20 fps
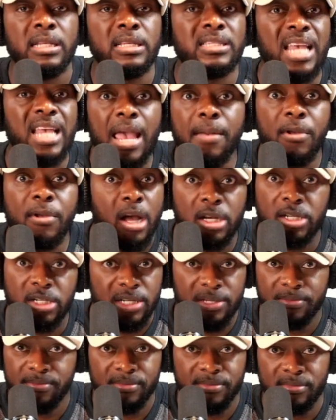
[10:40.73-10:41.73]
The same
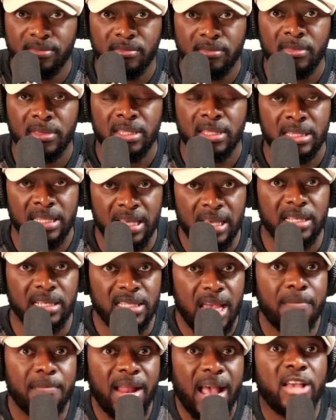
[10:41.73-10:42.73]
country, the
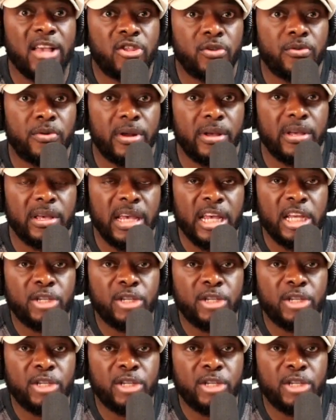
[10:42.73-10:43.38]
same Nigeria